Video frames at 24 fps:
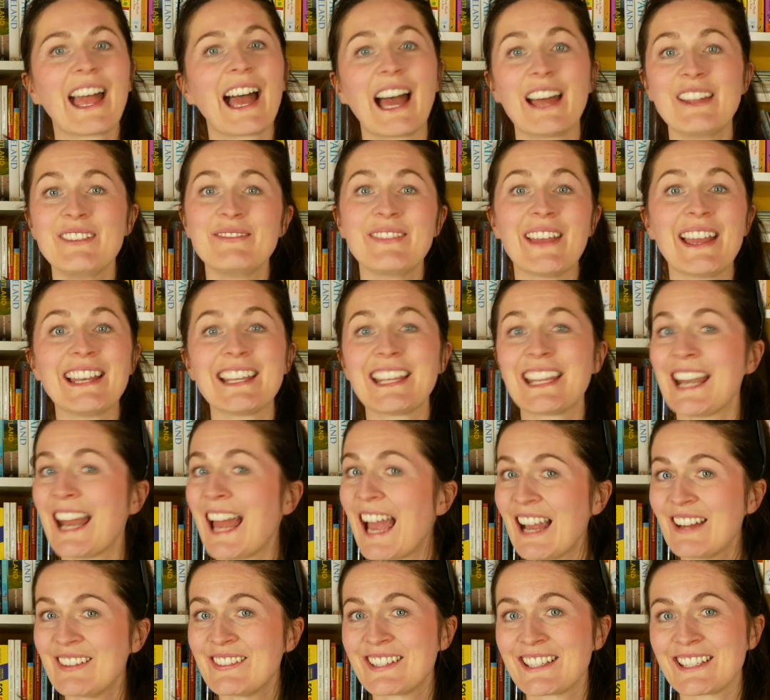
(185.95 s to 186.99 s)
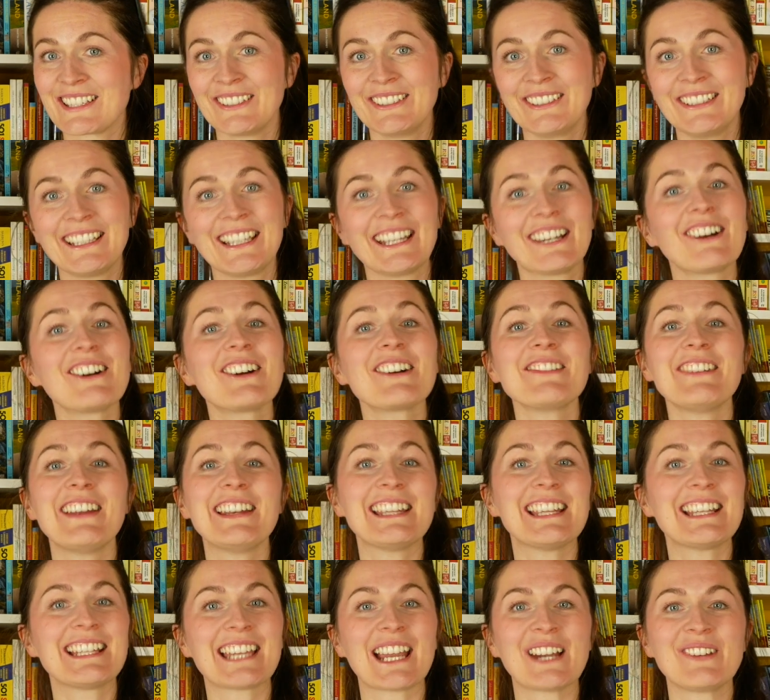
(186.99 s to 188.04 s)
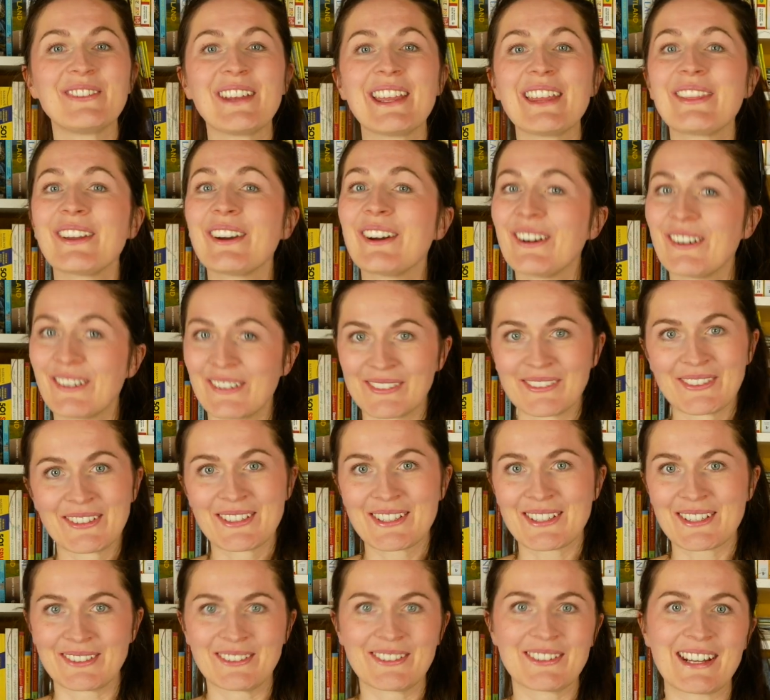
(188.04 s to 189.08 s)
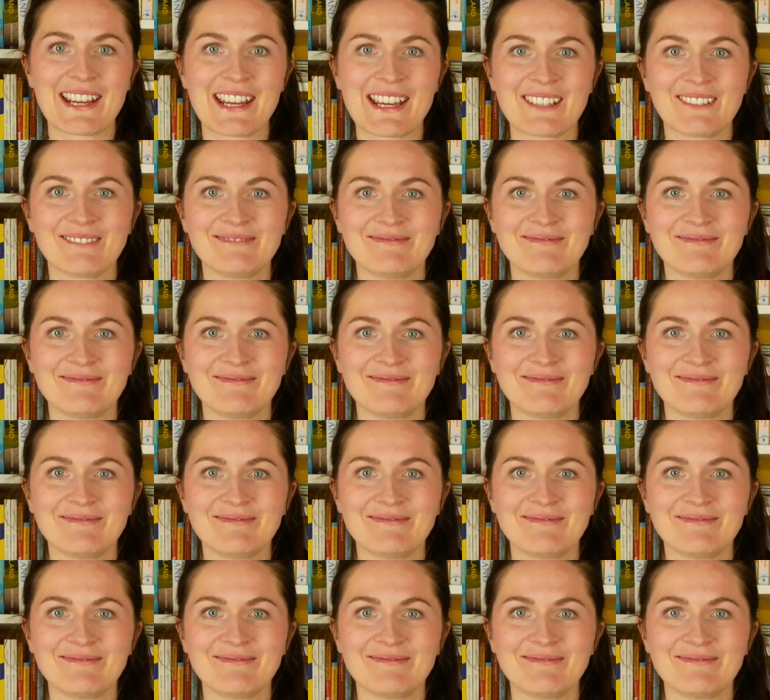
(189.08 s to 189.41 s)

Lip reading: And Ben can absolutely already tell me the whole story.